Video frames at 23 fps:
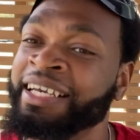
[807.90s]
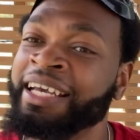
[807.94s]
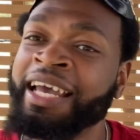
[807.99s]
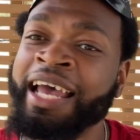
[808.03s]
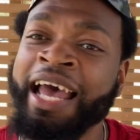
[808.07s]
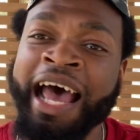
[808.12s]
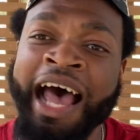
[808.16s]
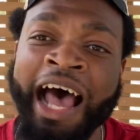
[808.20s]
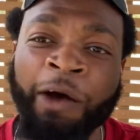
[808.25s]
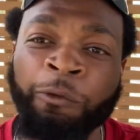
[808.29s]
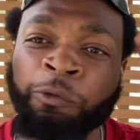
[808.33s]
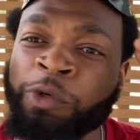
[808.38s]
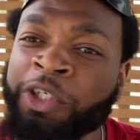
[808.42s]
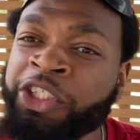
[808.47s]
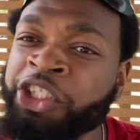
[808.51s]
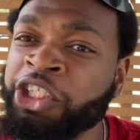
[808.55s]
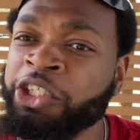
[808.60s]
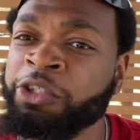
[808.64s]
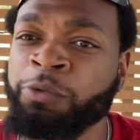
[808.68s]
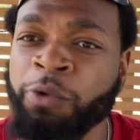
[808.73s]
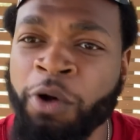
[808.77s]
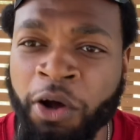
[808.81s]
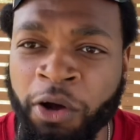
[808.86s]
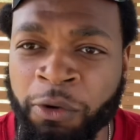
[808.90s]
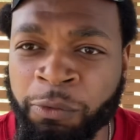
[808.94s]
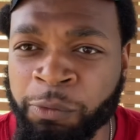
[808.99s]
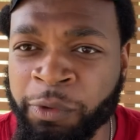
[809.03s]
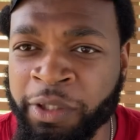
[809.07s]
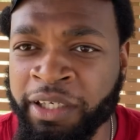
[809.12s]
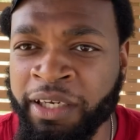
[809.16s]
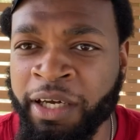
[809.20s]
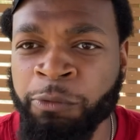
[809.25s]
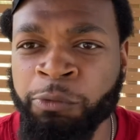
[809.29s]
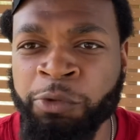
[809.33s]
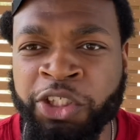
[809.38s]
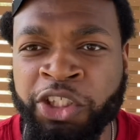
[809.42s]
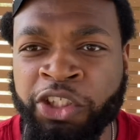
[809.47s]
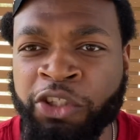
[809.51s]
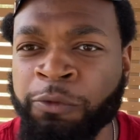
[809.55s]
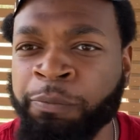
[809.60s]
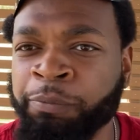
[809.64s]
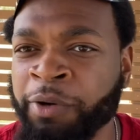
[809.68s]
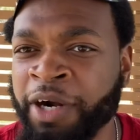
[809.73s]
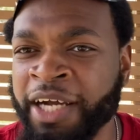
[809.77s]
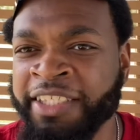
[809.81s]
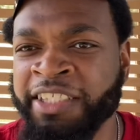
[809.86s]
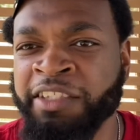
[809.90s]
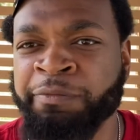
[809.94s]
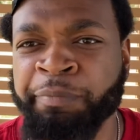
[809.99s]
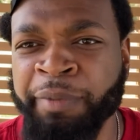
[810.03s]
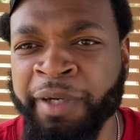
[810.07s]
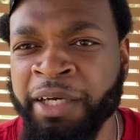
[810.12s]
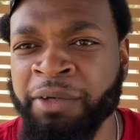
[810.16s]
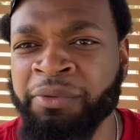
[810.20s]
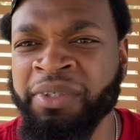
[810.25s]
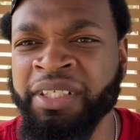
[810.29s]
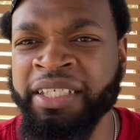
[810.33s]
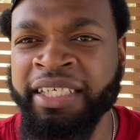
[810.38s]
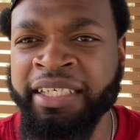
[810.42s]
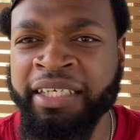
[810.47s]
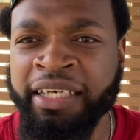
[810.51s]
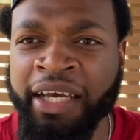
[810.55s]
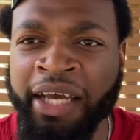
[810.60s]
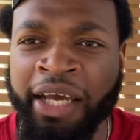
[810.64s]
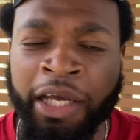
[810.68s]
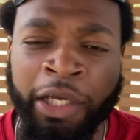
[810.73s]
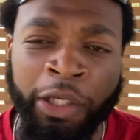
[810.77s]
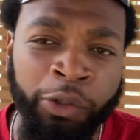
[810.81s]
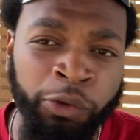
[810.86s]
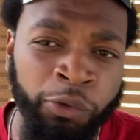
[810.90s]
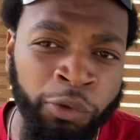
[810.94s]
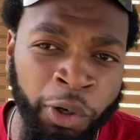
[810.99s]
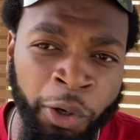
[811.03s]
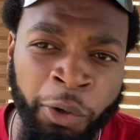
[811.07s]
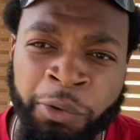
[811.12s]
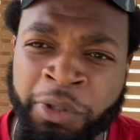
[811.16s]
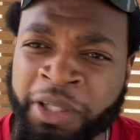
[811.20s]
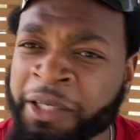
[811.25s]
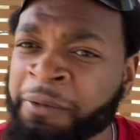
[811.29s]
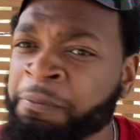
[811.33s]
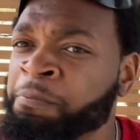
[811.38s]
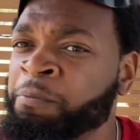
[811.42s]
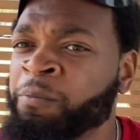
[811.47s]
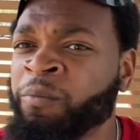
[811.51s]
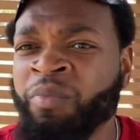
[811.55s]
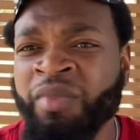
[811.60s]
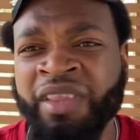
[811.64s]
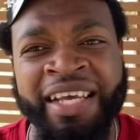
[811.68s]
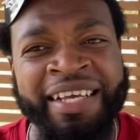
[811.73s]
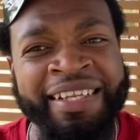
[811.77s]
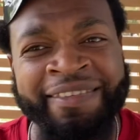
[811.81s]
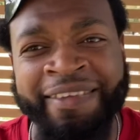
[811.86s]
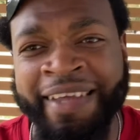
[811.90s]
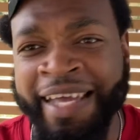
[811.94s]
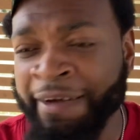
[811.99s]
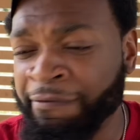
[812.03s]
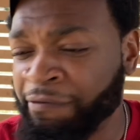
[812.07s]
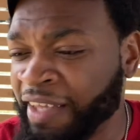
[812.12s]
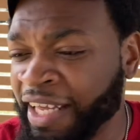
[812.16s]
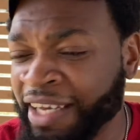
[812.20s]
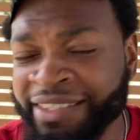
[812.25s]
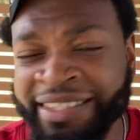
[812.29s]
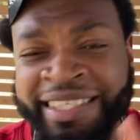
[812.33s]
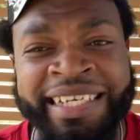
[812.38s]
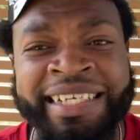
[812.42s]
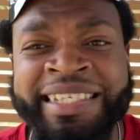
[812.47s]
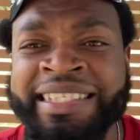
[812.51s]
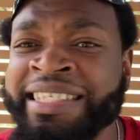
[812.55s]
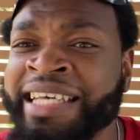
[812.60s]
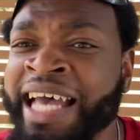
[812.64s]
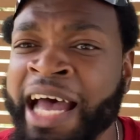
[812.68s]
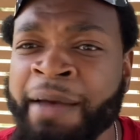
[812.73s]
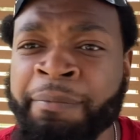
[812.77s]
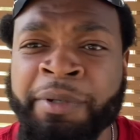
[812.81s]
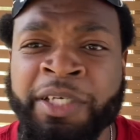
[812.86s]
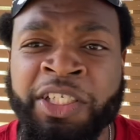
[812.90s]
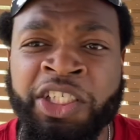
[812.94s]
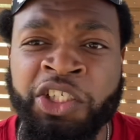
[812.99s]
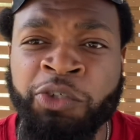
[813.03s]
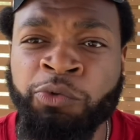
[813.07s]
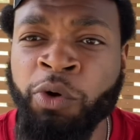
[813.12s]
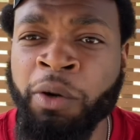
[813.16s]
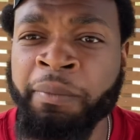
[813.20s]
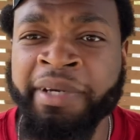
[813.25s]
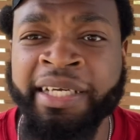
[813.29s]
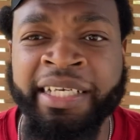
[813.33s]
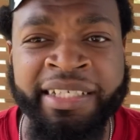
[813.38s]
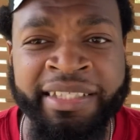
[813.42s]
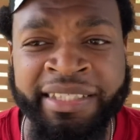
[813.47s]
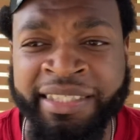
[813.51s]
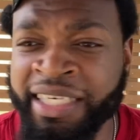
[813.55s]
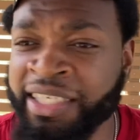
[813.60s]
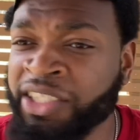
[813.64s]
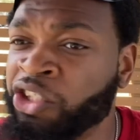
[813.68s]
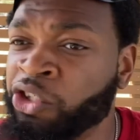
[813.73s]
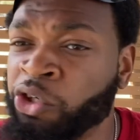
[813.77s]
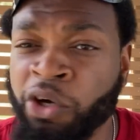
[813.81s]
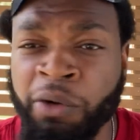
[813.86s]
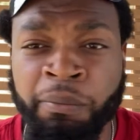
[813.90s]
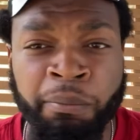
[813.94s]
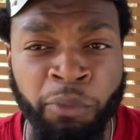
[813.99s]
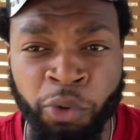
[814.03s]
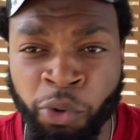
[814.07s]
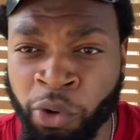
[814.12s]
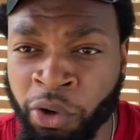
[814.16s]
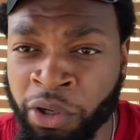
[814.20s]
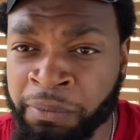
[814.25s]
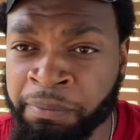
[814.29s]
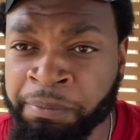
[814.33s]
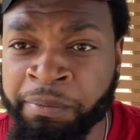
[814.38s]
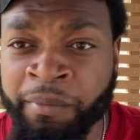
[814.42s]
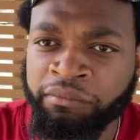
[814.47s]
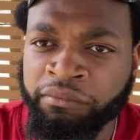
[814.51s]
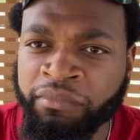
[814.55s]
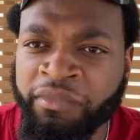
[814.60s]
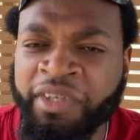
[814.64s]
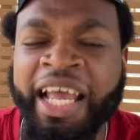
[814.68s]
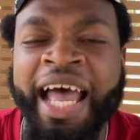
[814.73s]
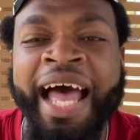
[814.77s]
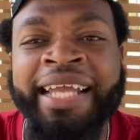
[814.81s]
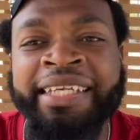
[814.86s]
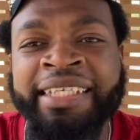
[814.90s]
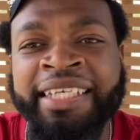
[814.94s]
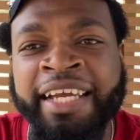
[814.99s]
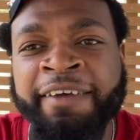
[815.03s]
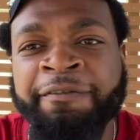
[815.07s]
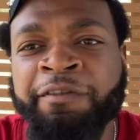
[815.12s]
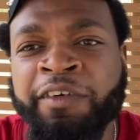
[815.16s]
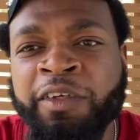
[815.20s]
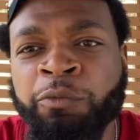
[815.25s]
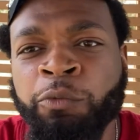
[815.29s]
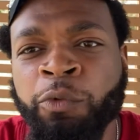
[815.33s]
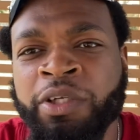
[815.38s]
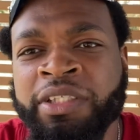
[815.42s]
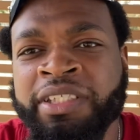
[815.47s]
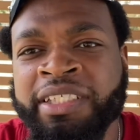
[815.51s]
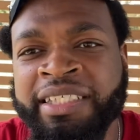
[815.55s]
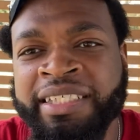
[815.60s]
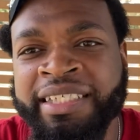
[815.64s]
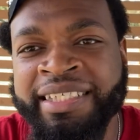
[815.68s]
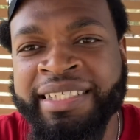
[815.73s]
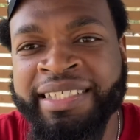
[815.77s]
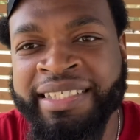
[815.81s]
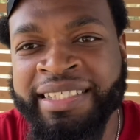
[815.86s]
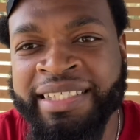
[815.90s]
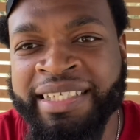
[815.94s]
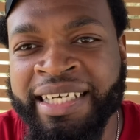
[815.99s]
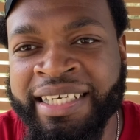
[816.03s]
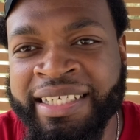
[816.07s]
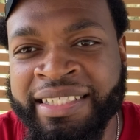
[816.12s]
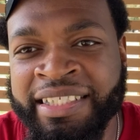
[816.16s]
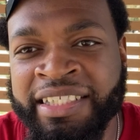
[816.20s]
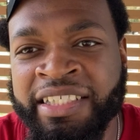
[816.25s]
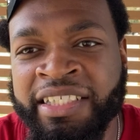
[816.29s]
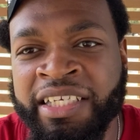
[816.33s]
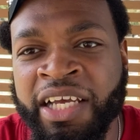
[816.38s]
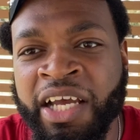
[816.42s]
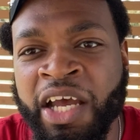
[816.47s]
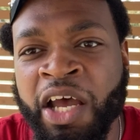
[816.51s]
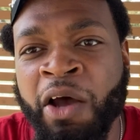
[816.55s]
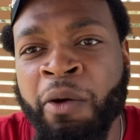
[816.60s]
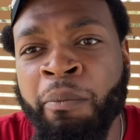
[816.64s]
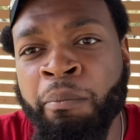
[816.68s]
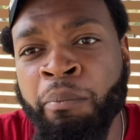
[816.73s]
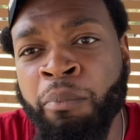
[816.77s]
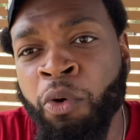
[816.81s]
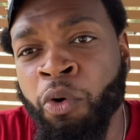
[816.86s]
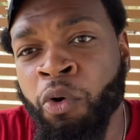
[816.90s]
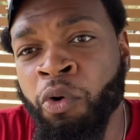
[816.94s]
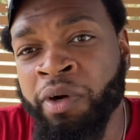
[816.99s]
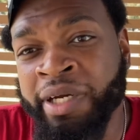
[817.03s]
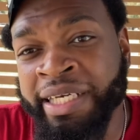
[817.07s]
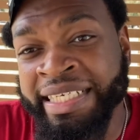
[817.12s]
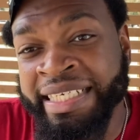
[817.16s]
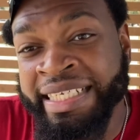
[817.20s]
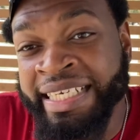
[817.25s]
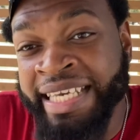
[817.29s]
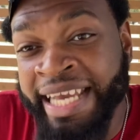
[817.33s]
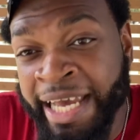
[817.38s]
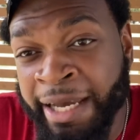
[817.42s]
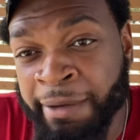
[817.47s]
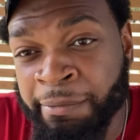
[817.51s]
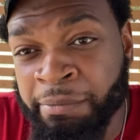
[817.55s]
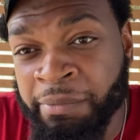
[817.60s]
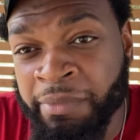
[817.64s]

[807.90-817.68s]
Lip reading: I wish you all well. I wish you prosperity, growth. And if there's any topics you want me to touch on more, I definitely want to discuss more in depth